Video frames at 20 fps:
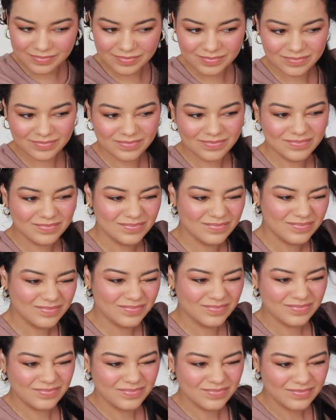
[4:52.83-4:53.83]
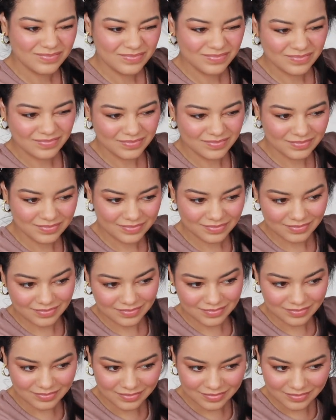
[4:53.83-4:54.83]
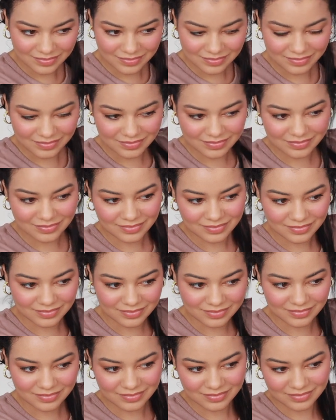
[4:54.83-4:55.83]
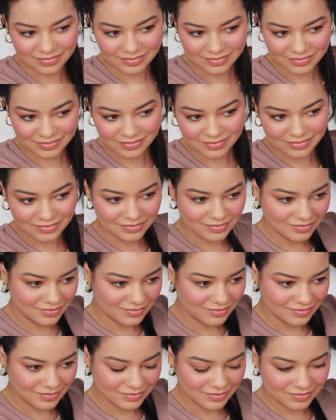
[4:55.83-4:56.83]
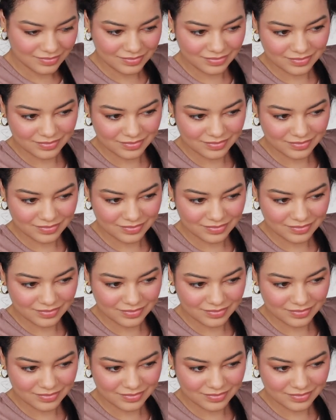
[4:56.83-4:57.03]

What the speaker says: [no speech]